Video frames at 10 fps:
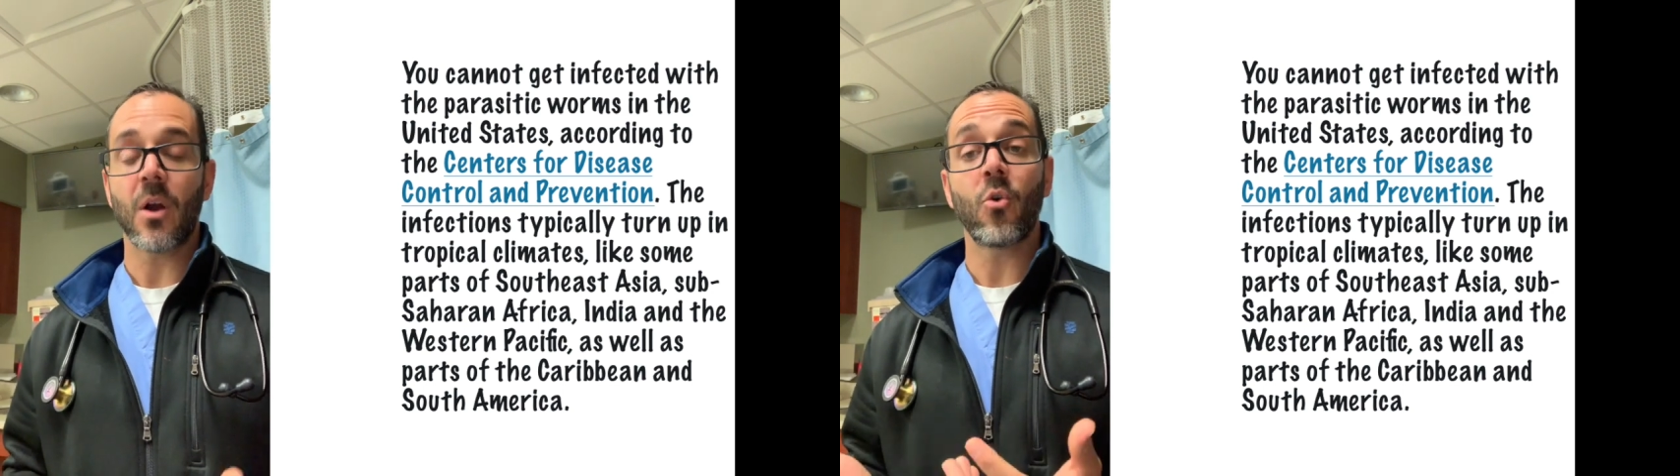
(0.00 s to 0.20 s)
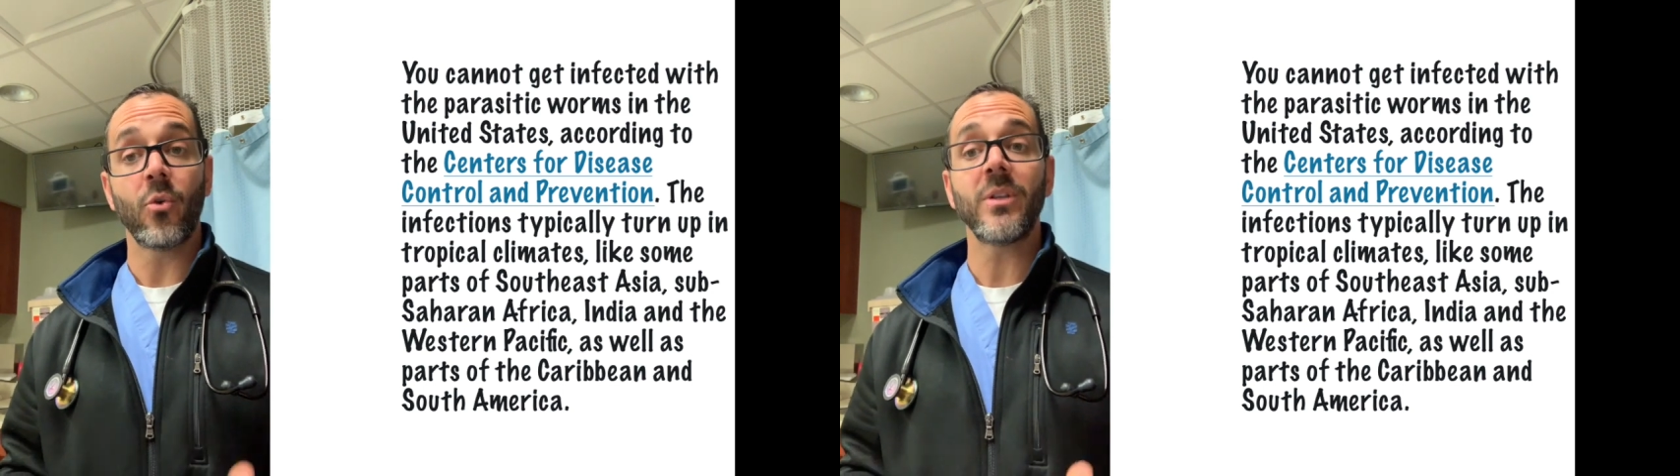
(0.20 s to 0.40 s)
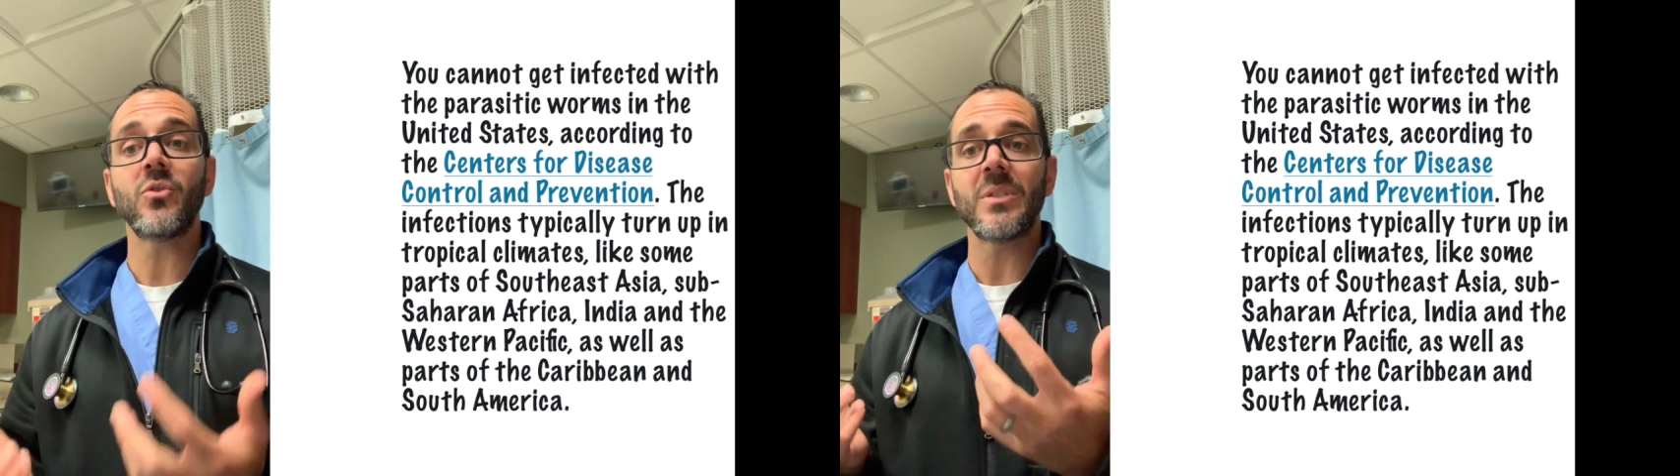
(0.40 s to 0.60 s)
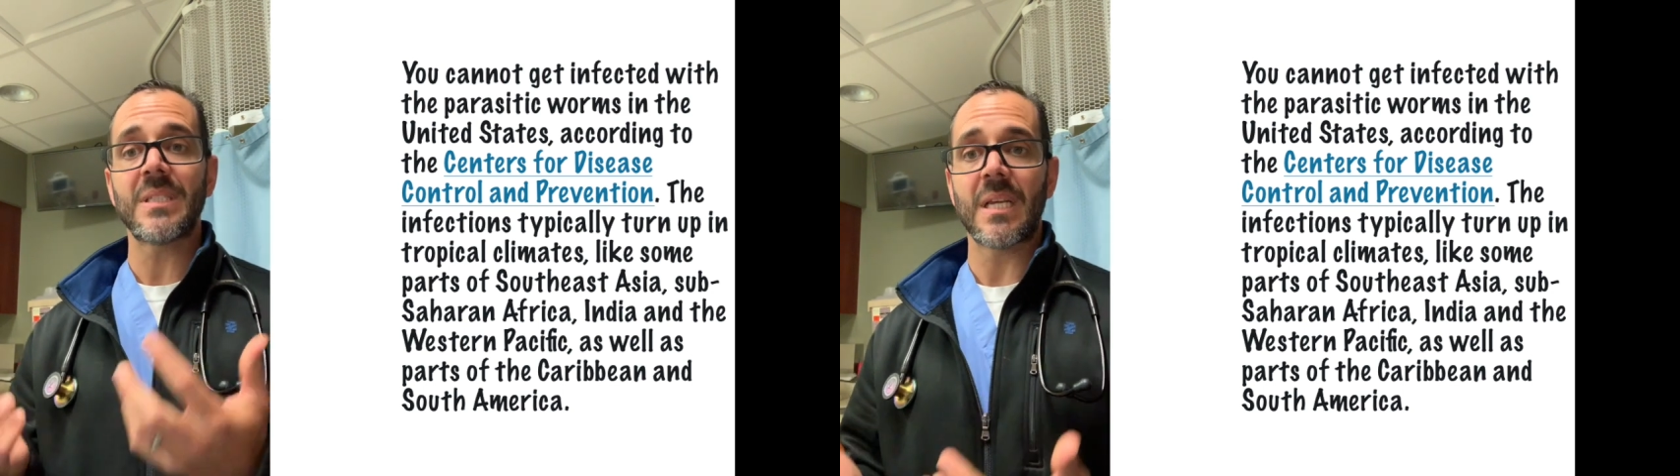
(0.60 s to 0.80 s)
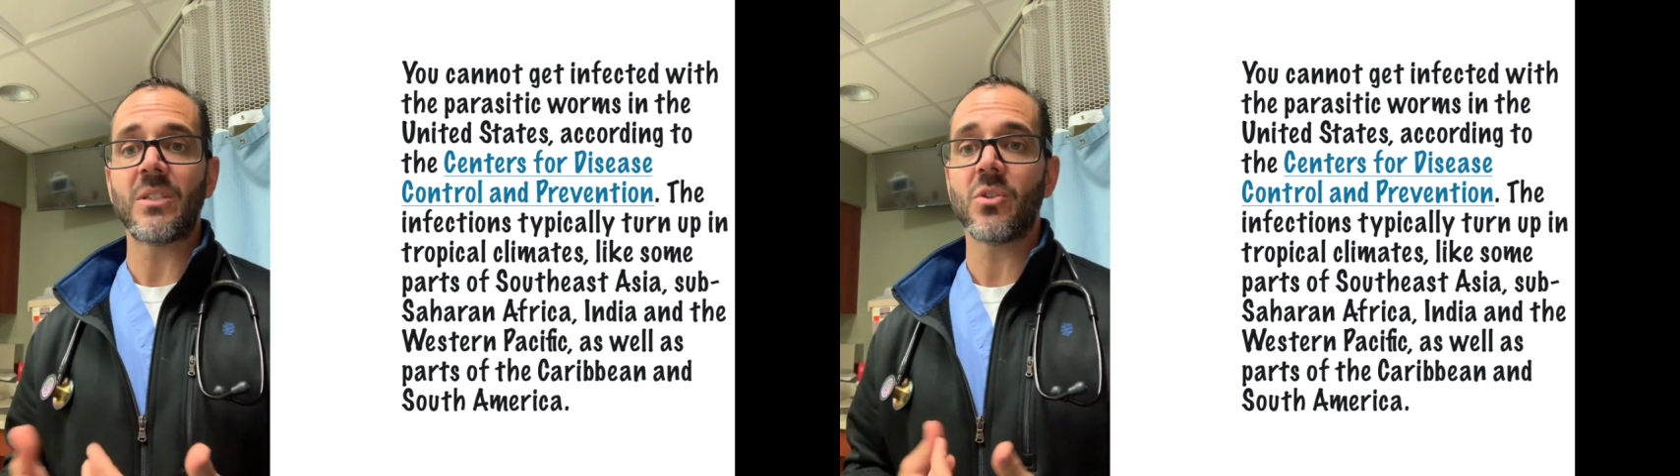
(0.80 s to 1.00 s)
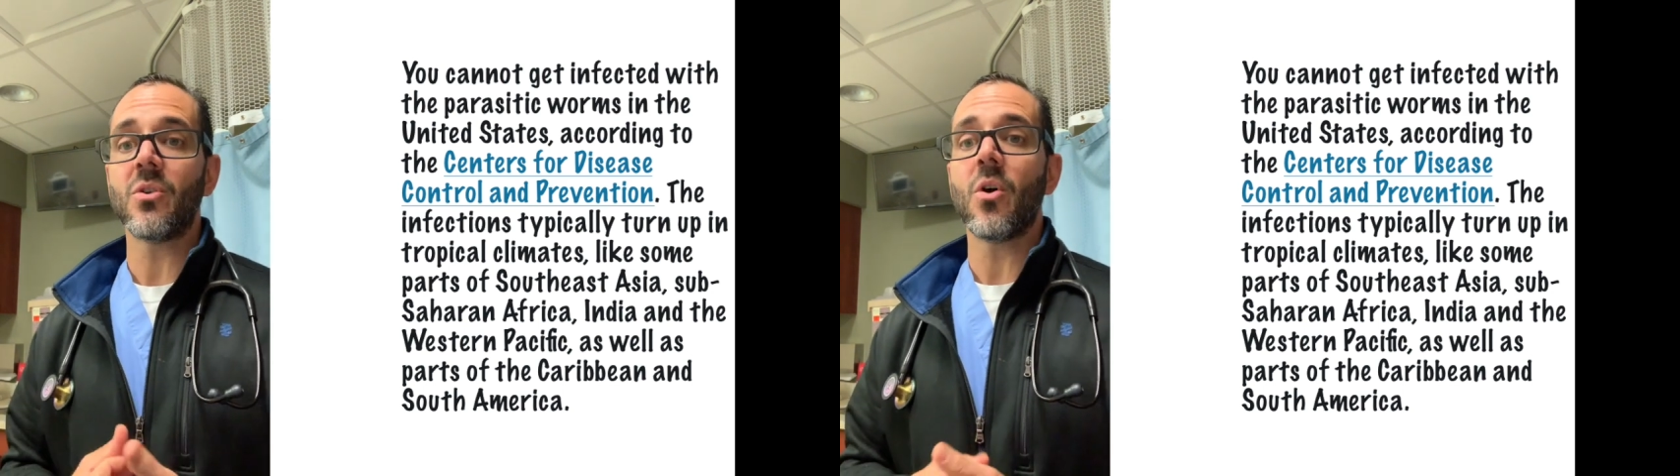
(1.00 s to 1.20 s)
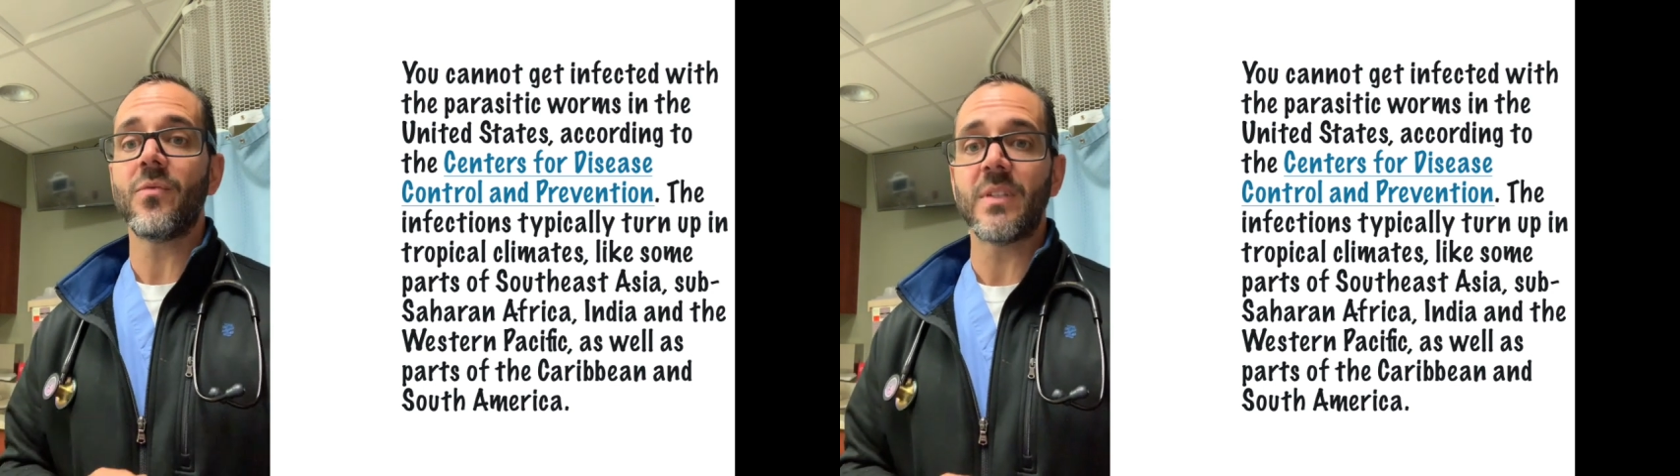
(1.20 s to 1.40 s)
according to the Center of